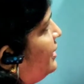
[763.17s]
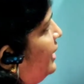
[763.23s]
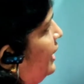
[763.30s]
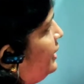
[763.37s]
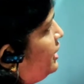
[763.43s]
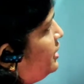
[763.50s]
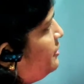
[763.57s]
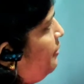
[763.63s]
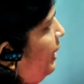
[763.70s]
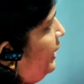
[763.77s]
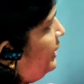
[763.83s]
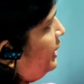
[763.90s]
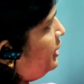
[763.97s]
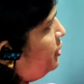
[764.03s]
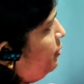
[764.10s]
That is
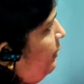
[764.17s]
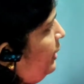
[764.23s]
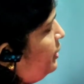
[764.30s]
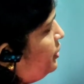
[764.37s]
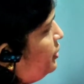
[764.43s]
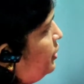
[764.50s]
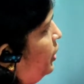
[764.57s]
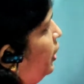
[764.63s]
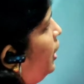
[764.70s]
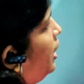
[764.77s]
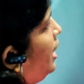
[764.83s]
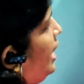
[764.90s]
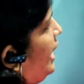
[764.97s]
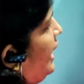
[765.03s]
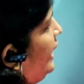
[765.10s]
minus 1.
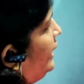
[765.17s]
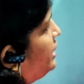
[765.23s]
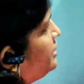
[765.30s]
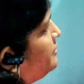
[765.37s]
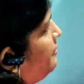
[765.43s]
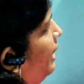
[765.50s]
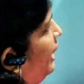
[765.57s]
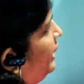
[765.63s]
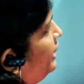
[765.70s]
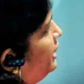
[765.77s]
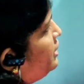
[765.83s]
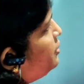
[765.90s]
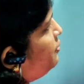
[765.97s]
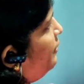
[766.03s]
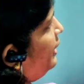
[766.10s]
So x
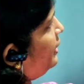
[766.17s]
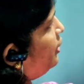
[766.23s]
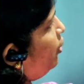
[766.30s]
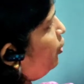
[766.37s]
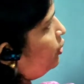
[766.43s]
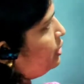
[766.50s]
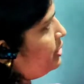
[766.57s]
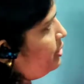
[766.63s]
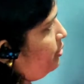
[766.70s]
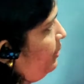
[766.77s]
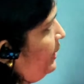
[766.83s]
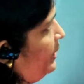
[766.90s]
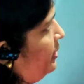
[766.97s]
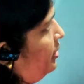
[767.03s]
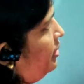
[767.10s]
minus 1 whole
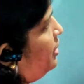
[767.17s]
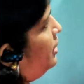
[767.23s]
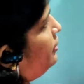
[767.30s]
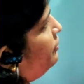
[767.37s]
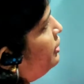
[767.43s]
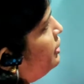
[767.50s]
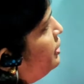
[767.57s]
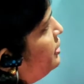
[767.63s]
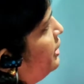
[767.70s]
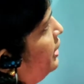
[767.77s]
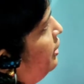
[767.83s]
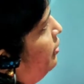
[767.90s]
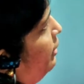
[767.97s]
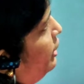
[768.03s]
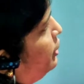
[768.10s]
square, which is
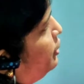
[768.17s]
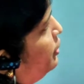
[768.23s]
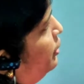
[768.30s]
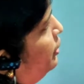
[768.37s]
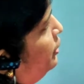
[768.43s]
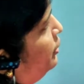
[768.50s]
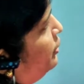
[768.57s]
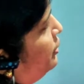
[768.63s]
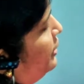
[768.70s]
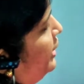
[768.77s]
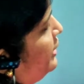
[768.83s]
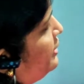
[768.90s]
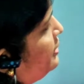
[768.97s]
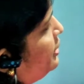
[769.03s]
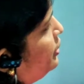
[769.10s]
equal to,
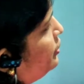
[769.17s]
yes,